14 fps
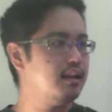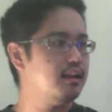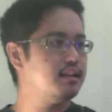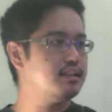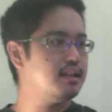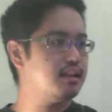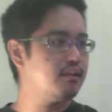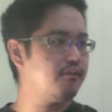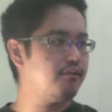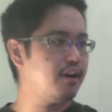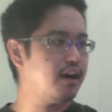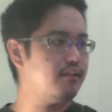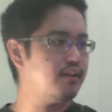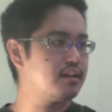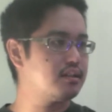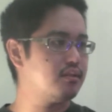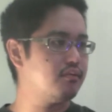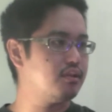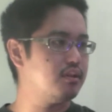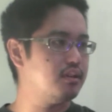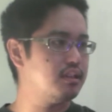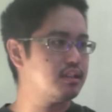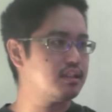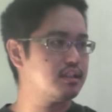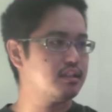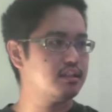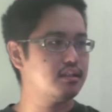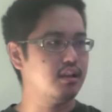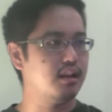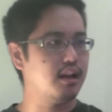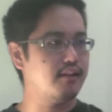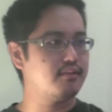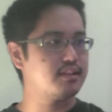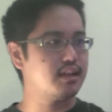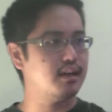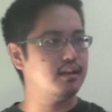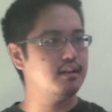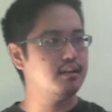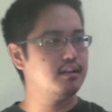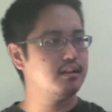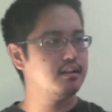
Let's take the 5x over to the left side.